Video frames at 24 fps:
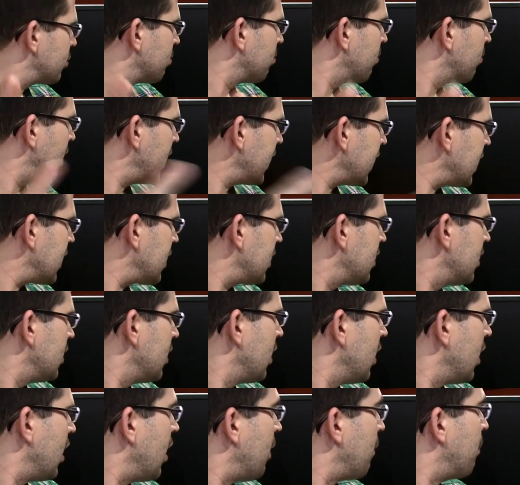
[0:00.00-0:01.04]
to your money,
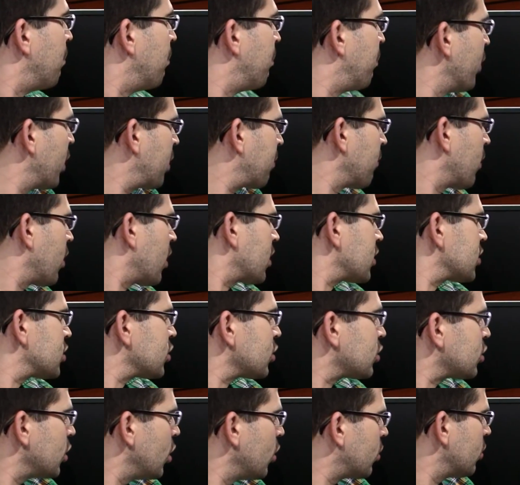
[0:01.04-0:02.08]
uh,
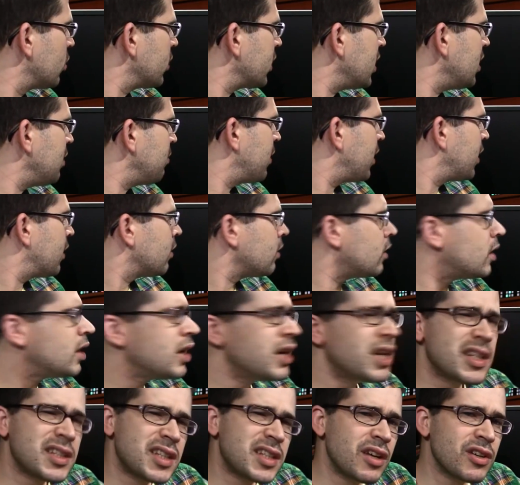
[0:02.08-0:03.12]
bookmarks, local email.
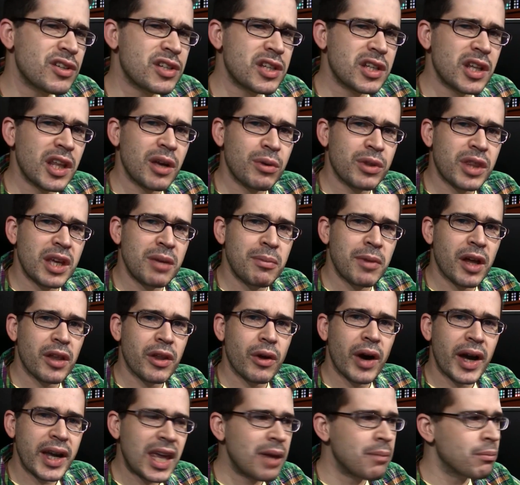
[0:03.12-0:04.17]
See, here's the thing with email,
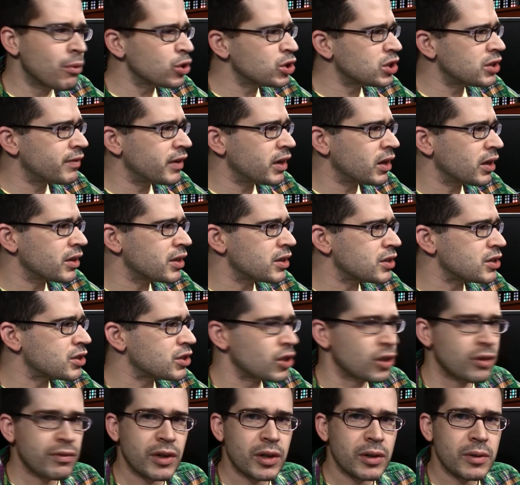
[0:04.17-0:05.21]
though. I keep most of it on the
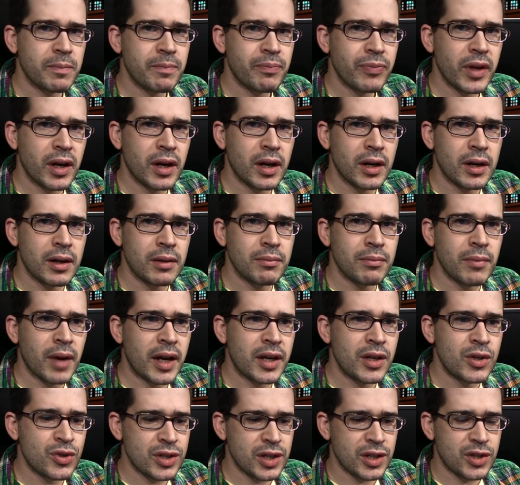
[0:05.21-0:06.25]
server. Um,
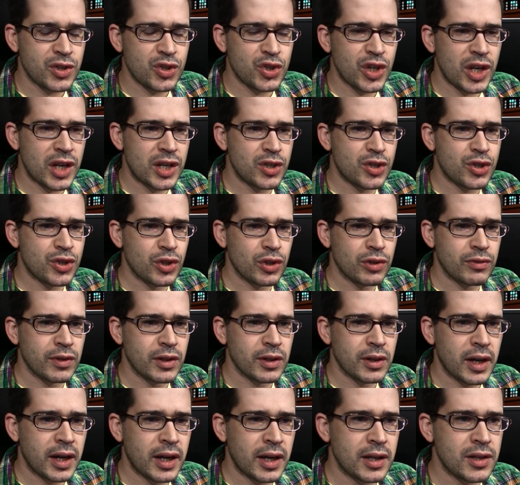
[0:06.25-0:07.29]
I use an Exchange
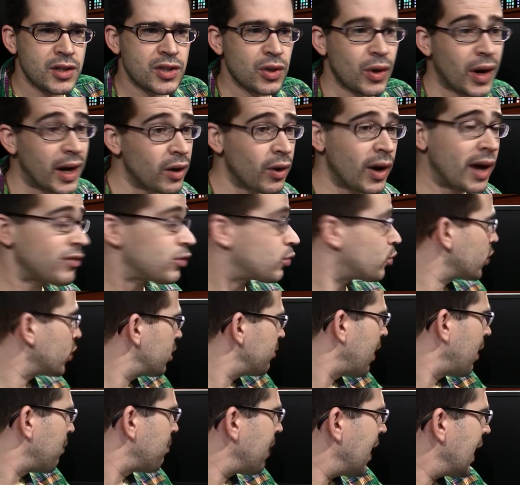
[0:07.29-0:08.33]
server, and so I don't have to
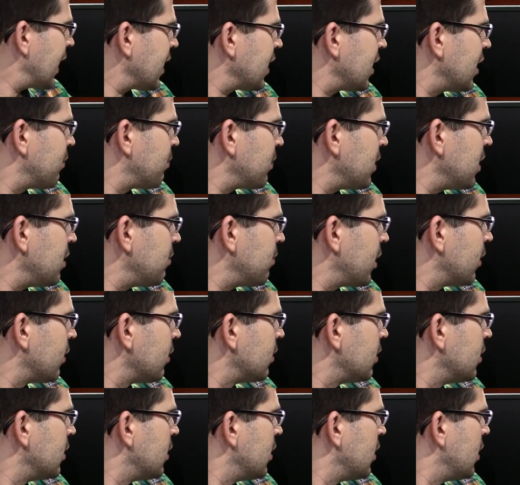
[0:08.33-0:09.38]
worry about backing up
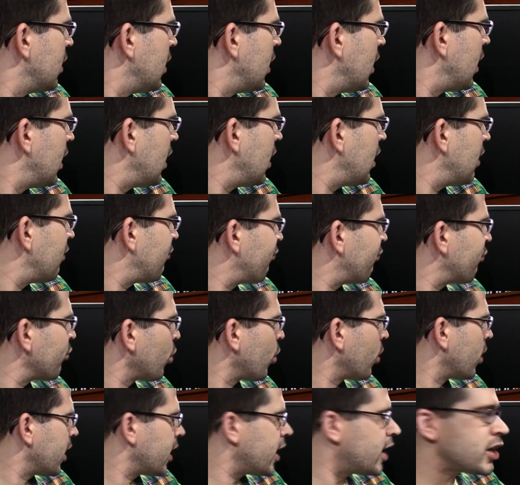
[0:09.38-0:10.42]
email. Uh,
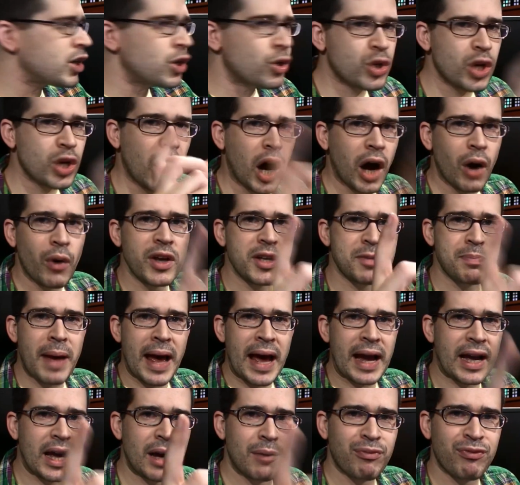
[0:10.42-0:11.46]
Florida, you should always
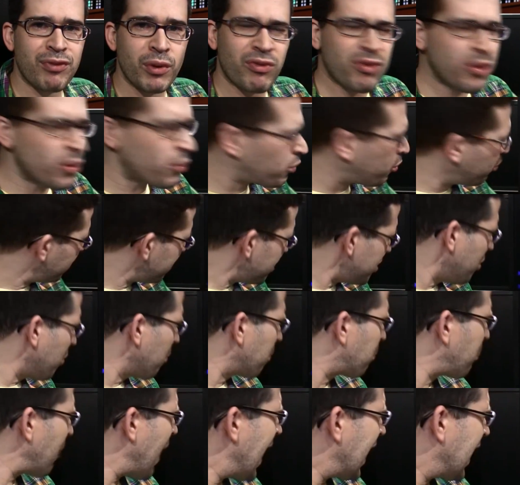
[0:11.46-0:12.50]
back up. you
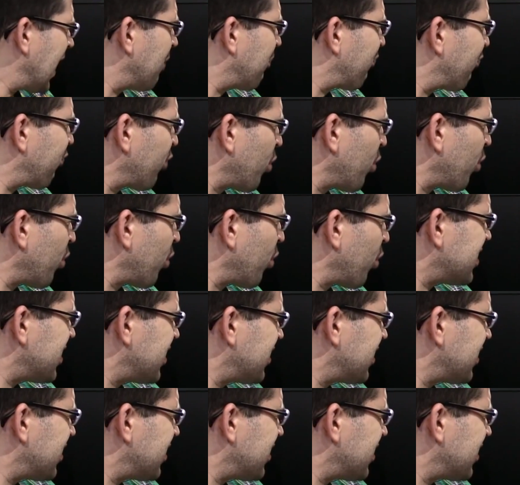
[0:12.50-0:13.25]
don't back up Florida,